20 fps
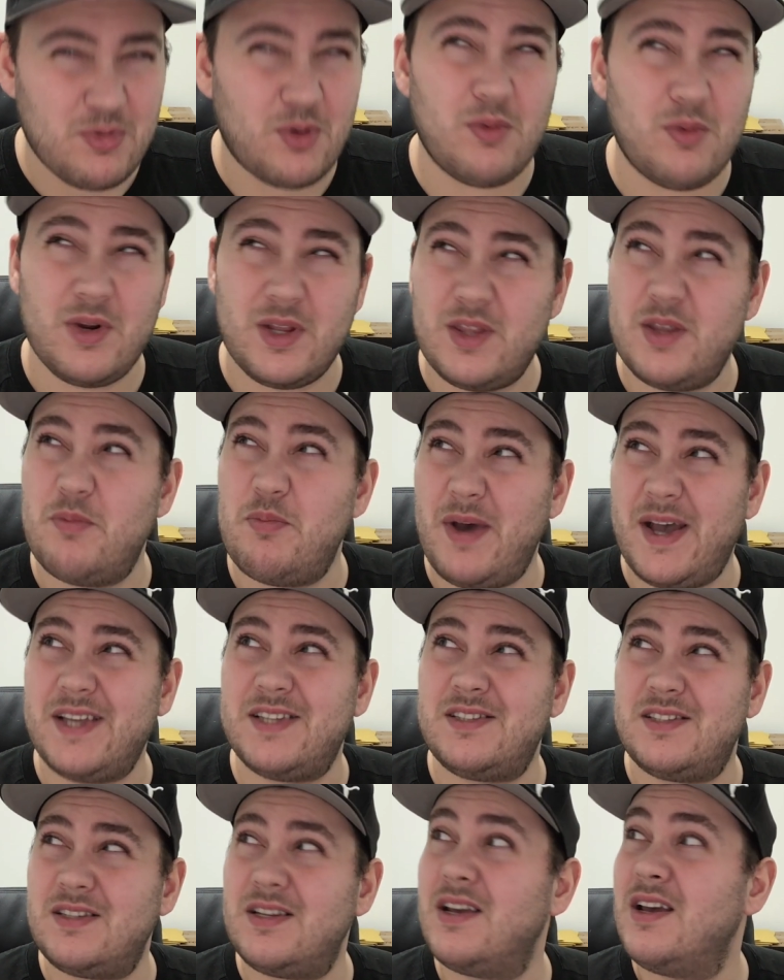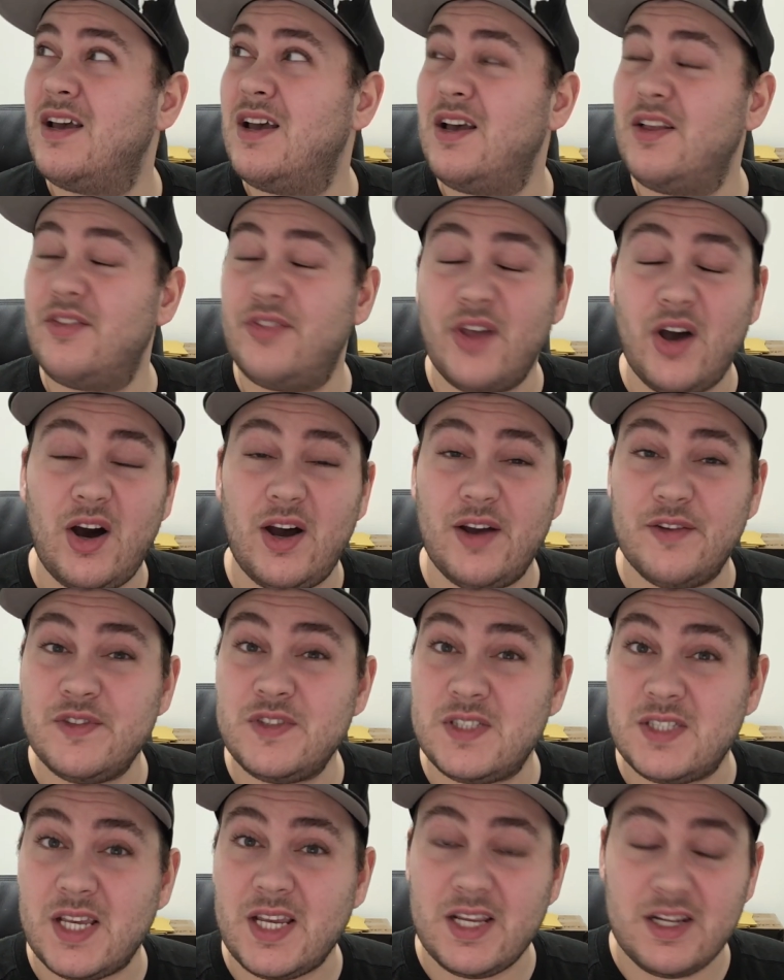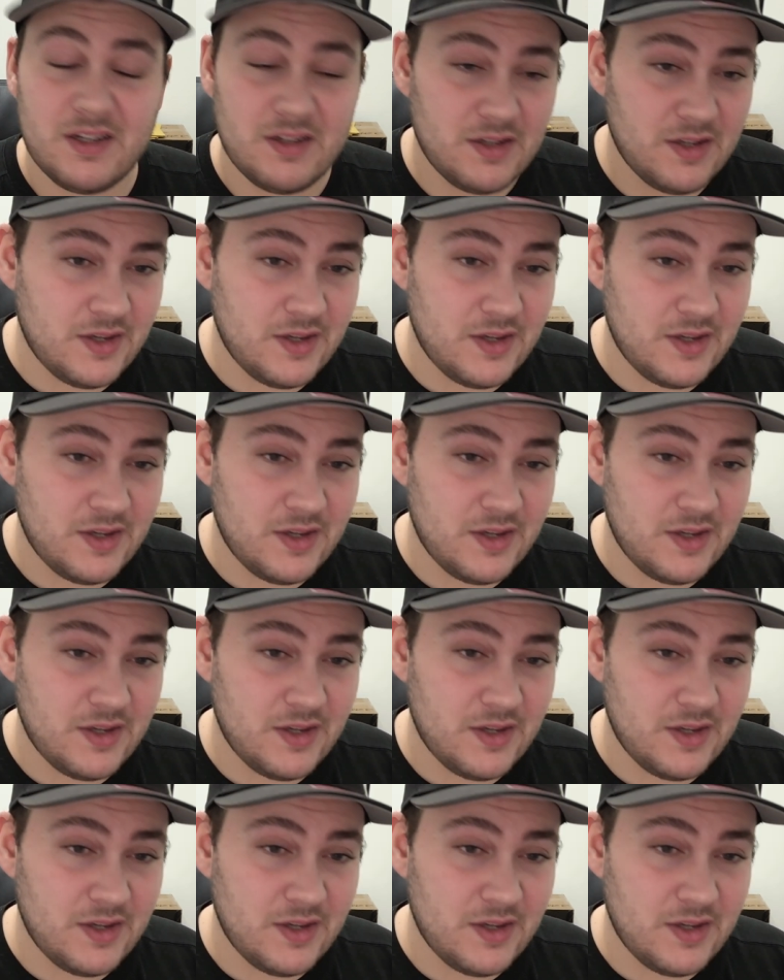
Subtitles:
Probably the best that I've seen.